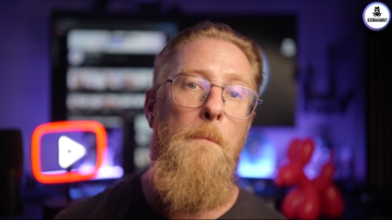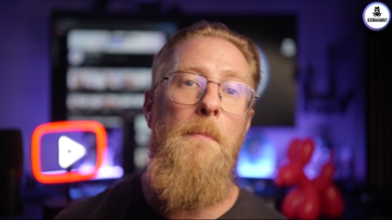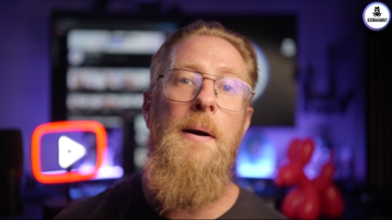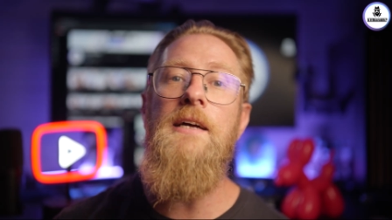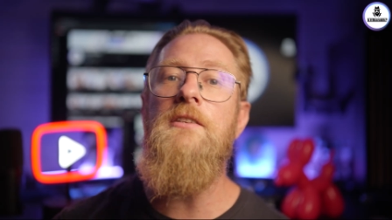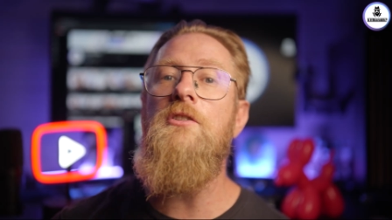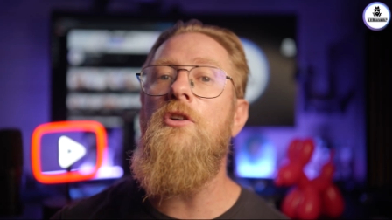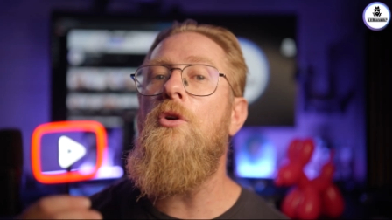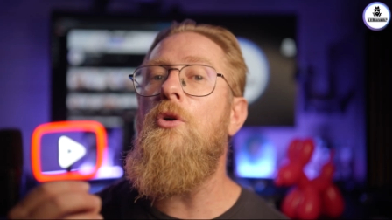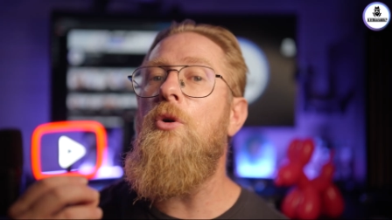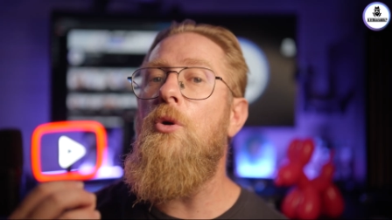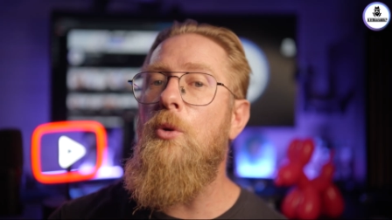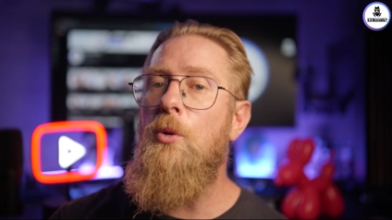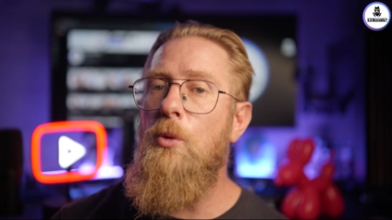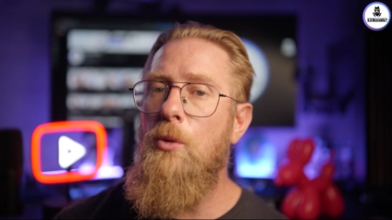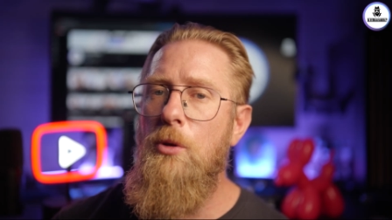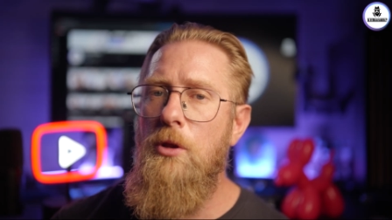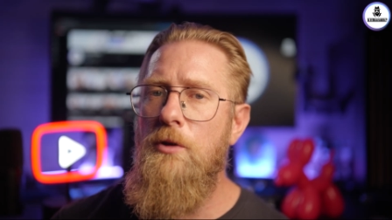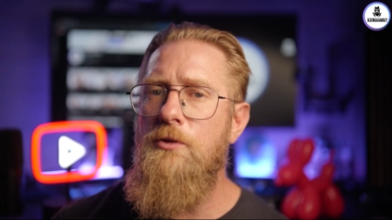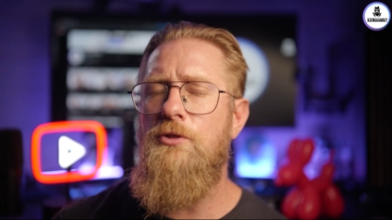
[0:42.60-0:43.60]
but
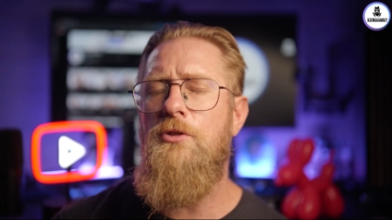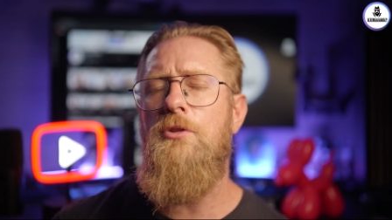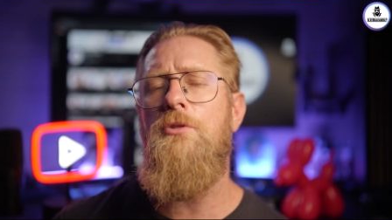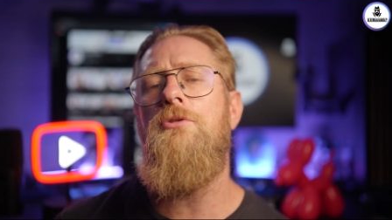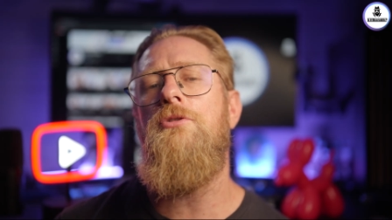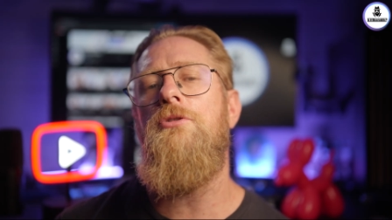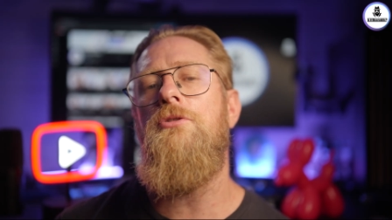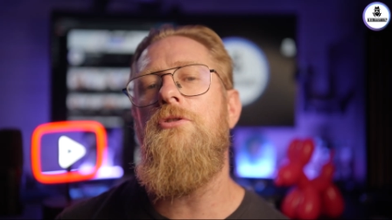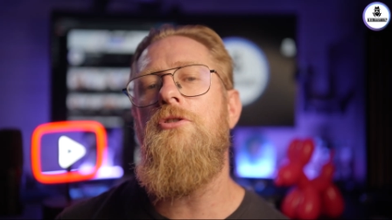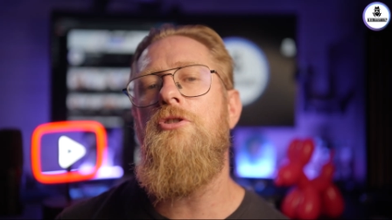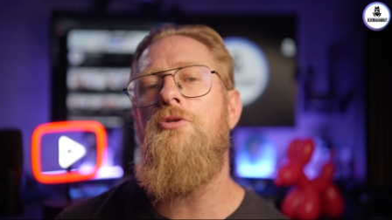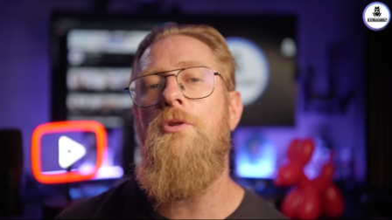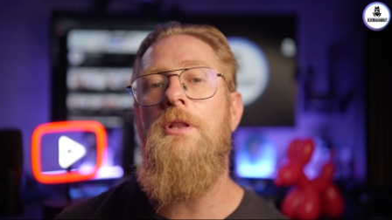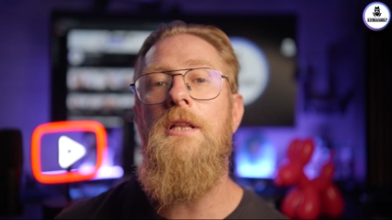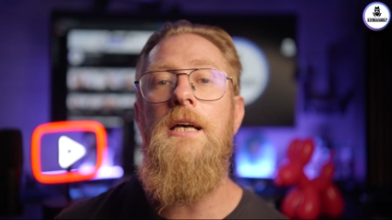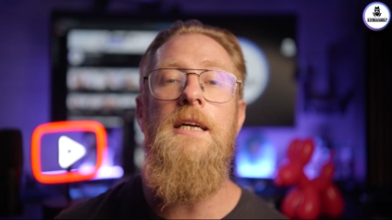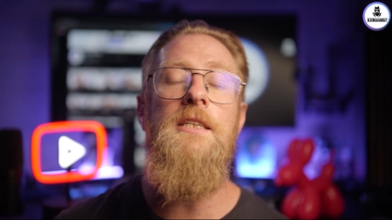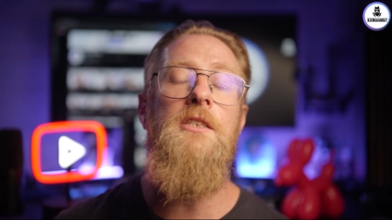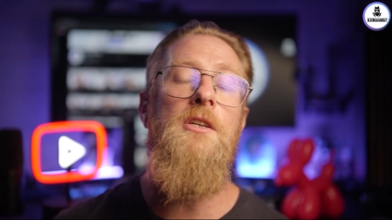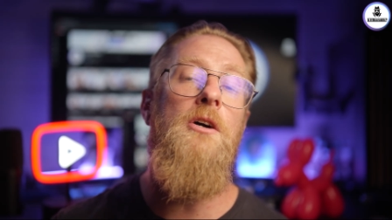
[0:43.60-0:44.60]
all those solutions
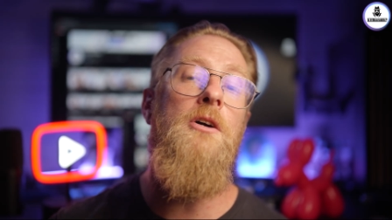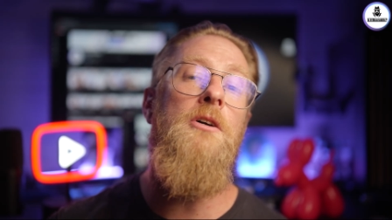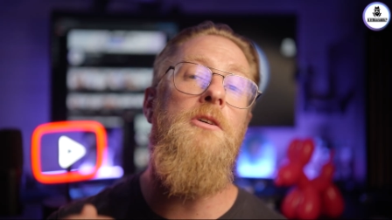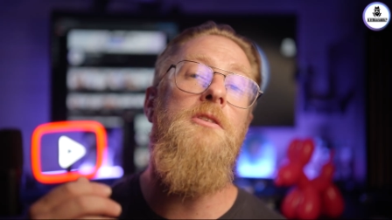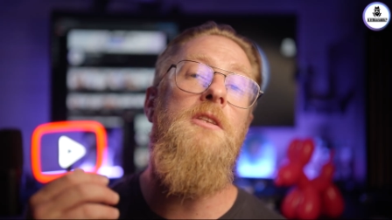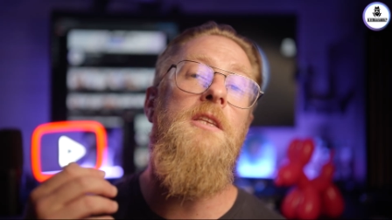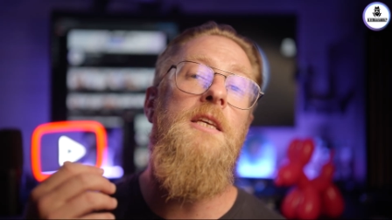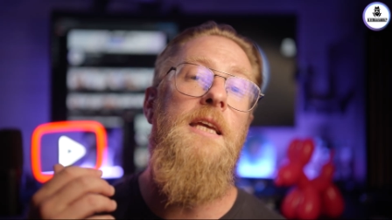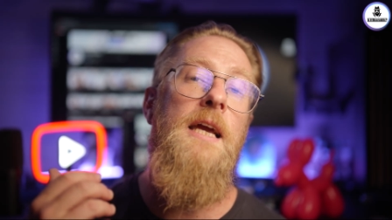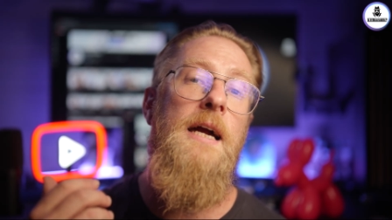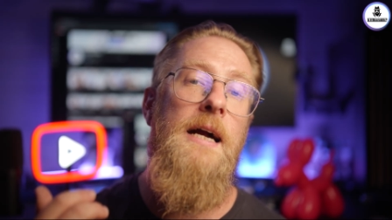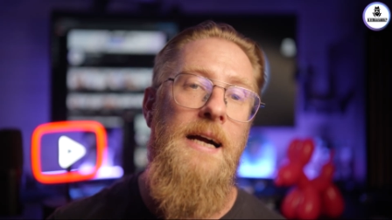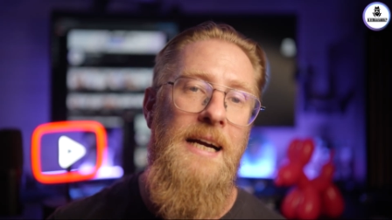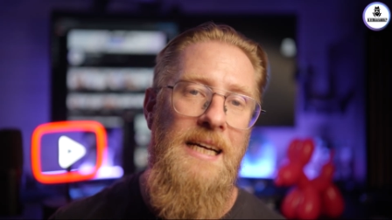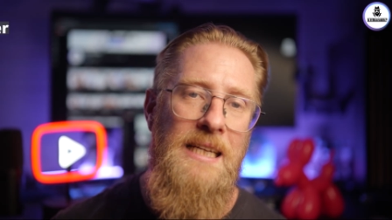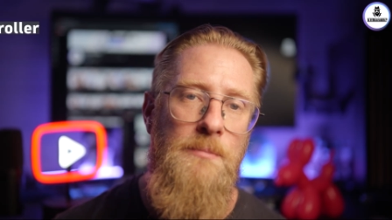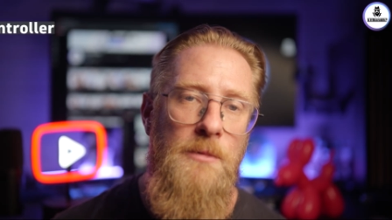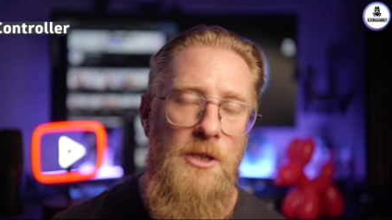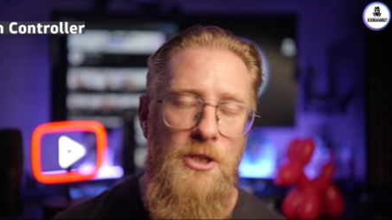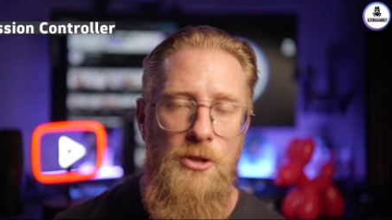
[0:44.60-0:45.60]
relies on the
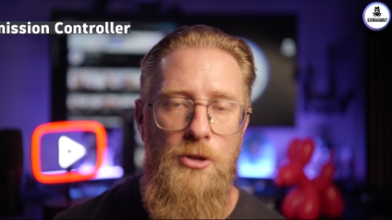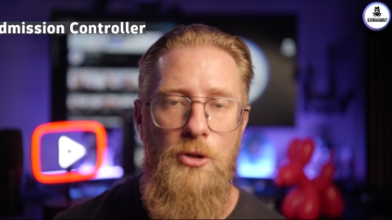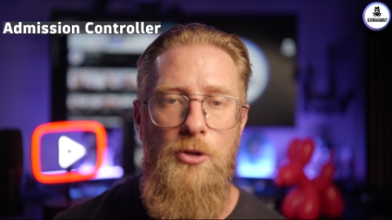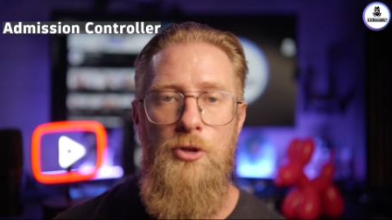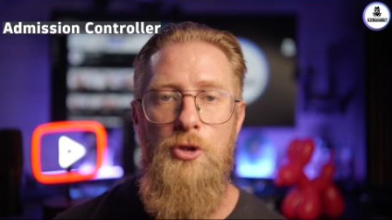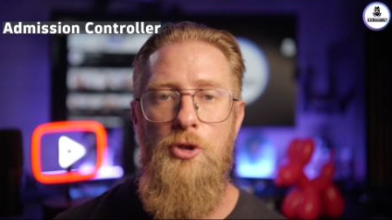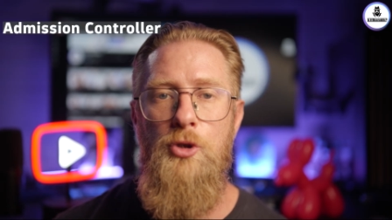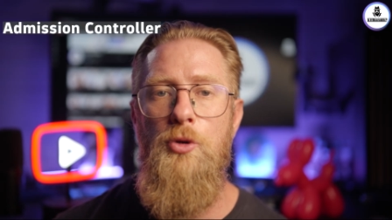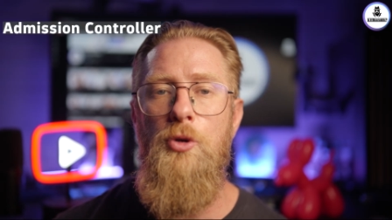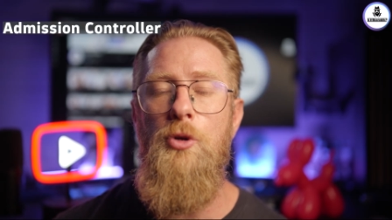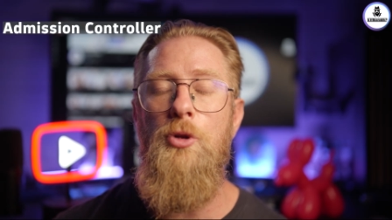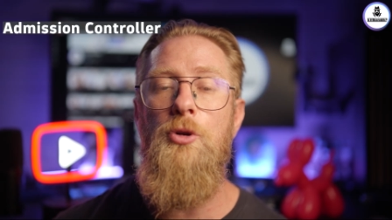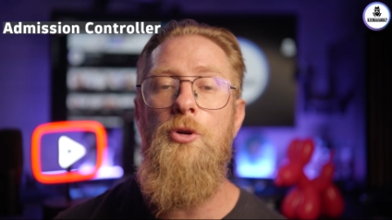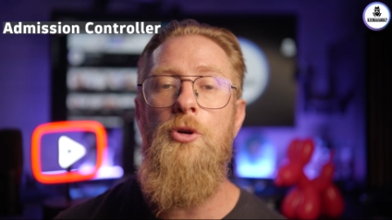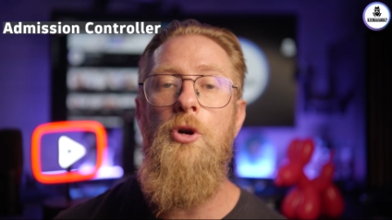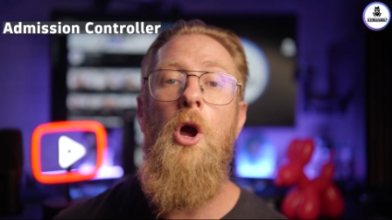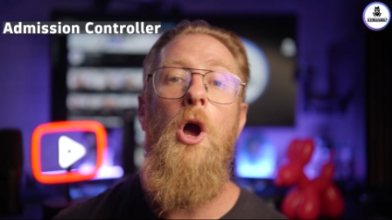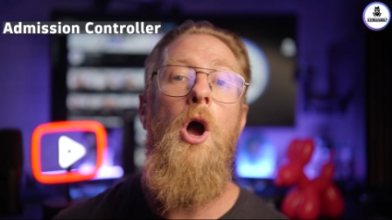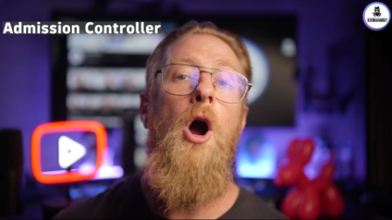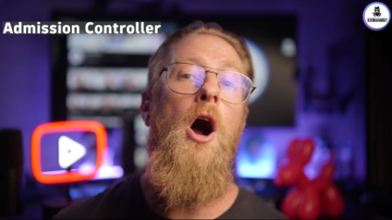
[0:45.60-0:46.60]
admission controller